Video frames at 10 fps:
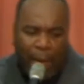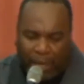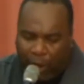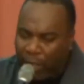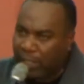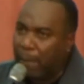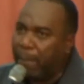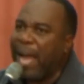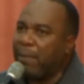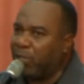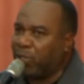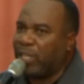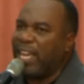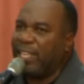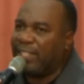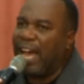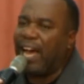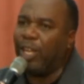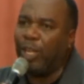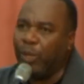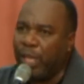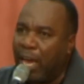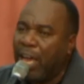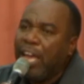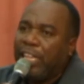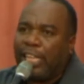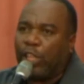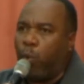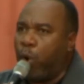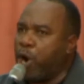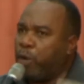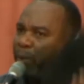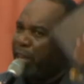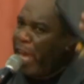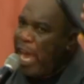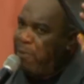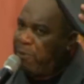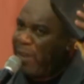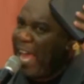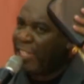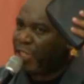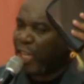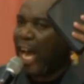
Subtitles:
because the Bible says, hallelujah, that the word became flesh.